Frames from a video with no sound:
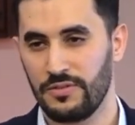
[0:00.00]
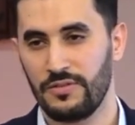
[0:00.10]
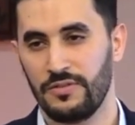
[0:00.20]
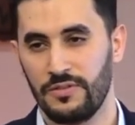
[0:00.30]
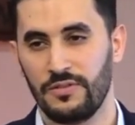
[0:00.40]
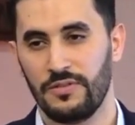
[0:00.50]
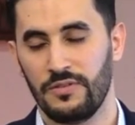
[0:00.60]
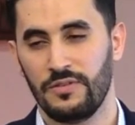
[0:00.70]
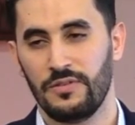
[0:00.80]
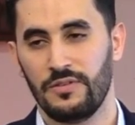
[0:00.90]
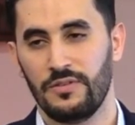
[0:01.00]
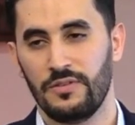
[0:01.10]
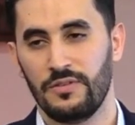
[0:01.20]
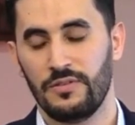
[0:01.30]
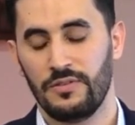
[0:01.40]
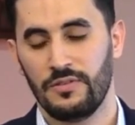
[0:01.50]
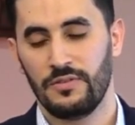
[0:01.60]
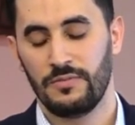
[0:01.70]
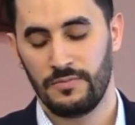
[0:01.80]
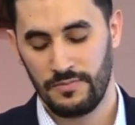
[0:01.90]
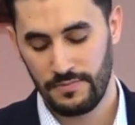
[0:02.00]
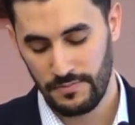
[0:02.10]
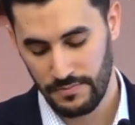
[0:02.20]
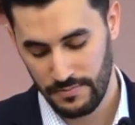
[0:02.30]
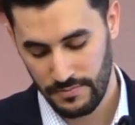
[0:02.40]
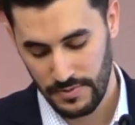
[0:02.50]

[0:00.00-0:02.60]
Nothing is said.